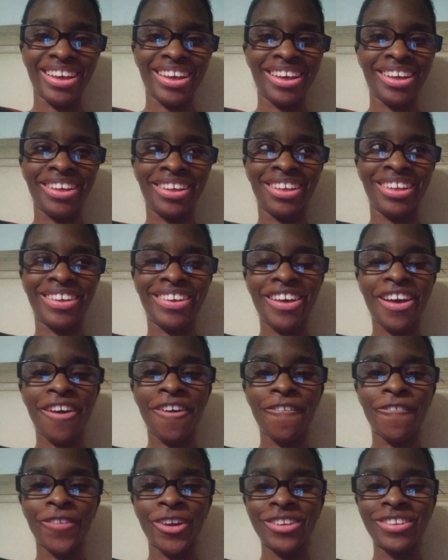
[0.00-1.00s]
Uh,
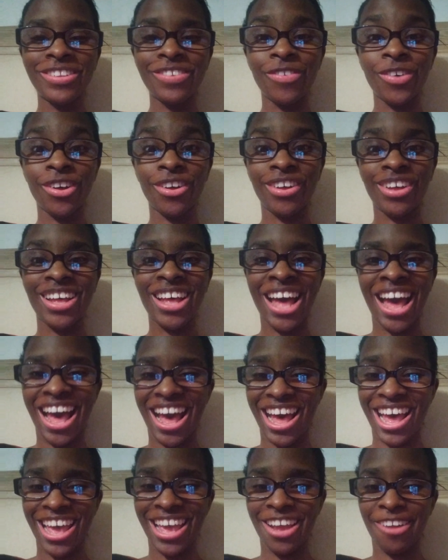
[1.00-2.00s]
First of all,
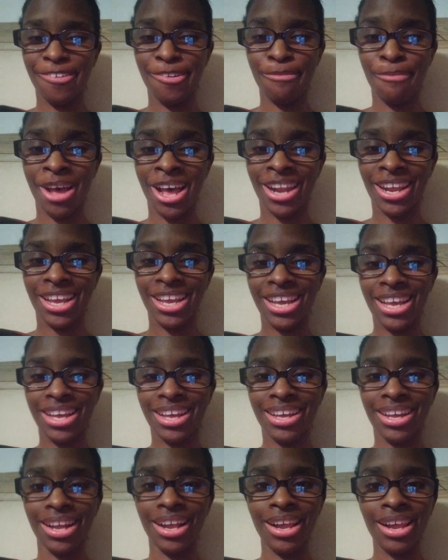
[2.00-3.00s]
hi everybody.
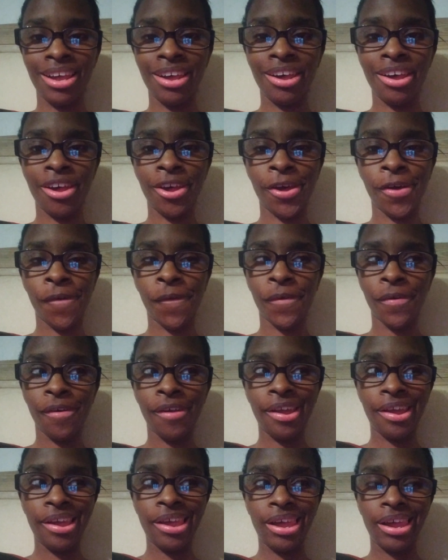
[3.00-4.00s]
Uh,
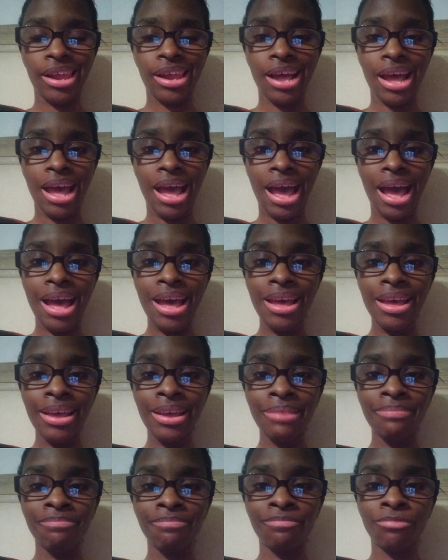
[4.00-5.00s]

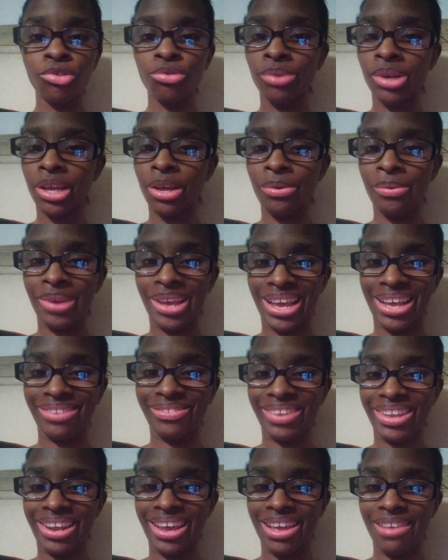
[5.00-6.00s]
I'm doing okay
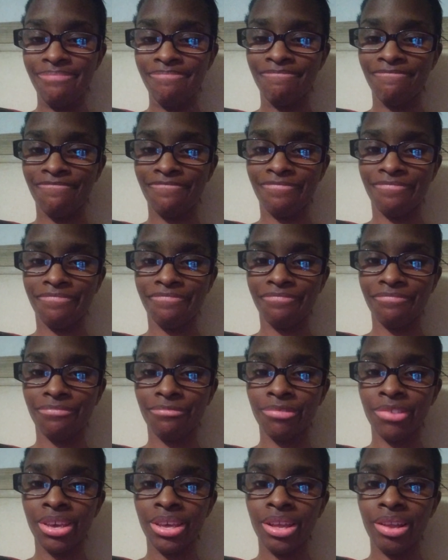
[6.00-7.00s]
today.
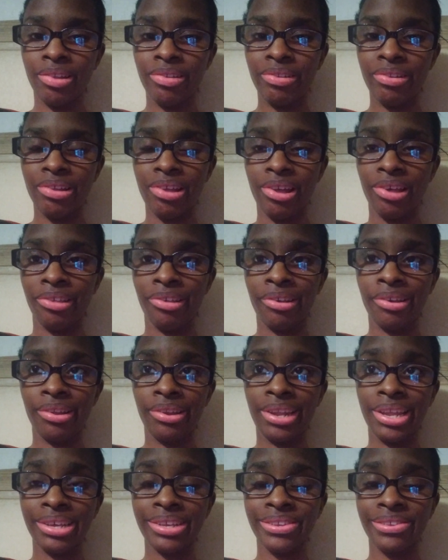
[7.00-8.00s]

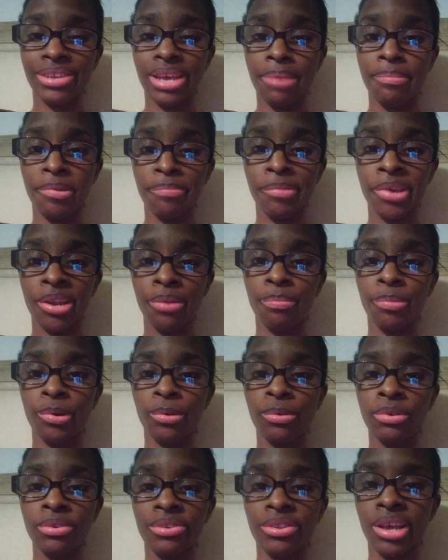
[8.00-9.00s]
Last time I made a
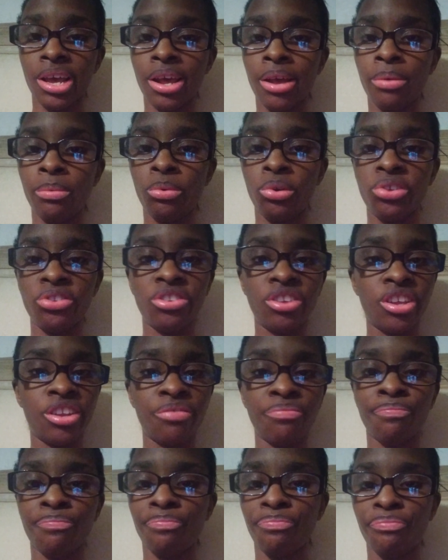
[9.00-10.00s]
post, I
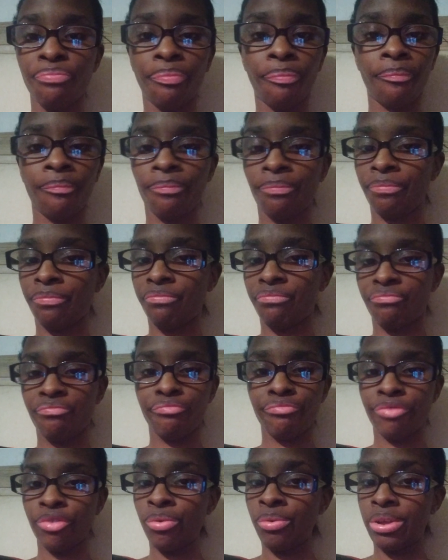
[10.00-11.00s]
wasn't
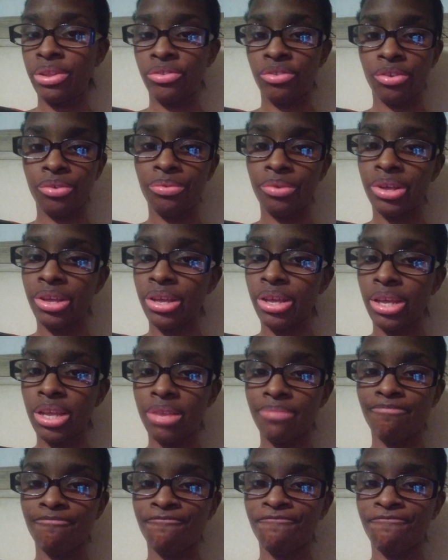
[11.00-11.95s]
doing so good.